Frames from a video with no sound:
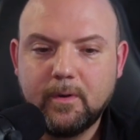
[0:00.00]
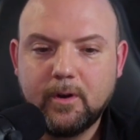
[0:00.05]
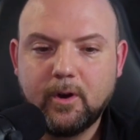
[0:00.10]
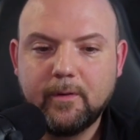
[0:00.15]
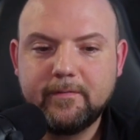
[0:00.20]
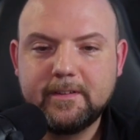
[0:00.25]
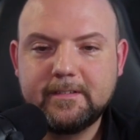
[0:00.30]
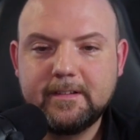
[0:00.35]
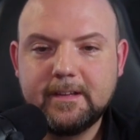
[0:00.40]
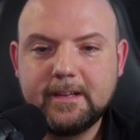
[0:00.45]

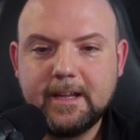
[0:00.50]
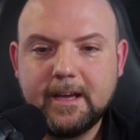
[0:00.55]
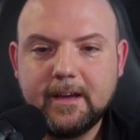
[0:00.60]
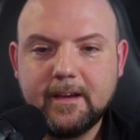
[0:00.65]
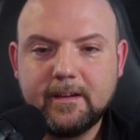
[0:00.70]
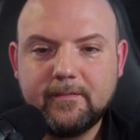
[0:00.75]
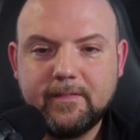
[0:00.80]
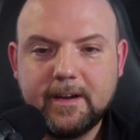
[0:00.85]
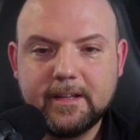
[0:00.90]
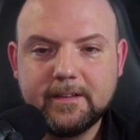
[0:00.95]
Obviously, there
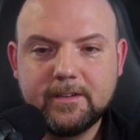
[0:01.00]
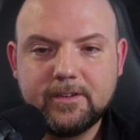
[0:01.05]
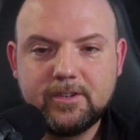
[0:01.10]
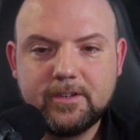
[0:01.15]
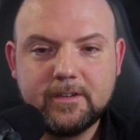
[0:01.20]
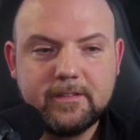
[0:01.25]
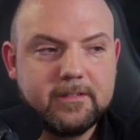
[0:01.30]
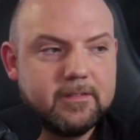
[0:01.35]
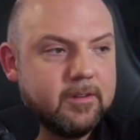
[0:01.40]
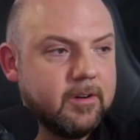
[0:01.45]
are
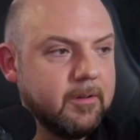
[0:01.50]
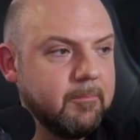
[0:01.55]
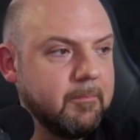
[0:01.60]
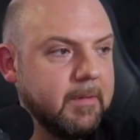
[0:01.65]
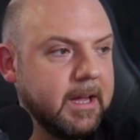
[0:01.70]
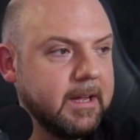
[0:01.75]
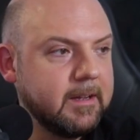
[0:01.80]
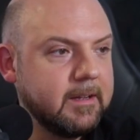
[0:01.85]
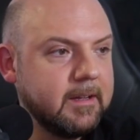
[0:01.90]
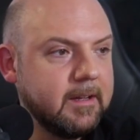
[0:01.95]
advantages on
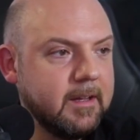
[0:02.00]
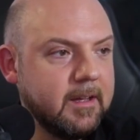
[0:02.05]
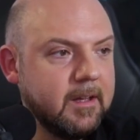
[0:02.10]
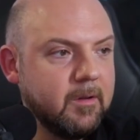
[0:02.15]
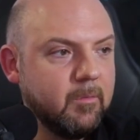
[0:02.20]
Mac